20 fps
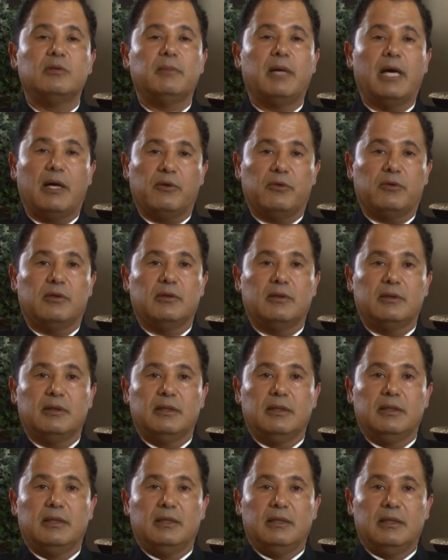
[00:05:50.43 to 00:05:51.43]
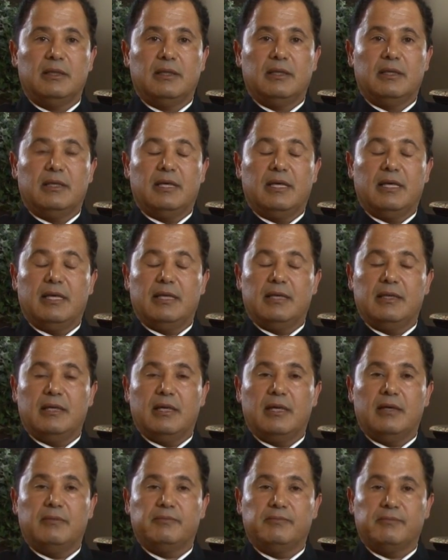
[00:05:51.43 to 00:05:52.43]
mouth. And
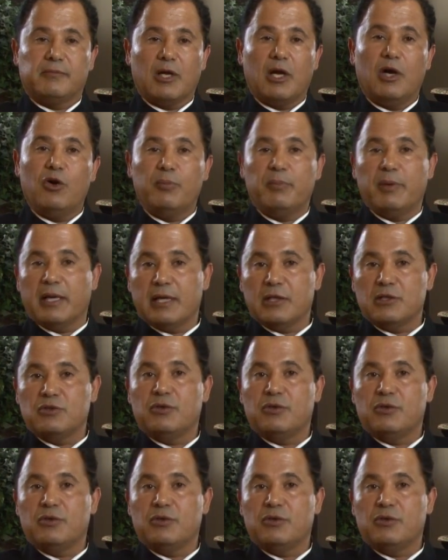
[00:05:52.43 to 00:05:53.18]
I hope I got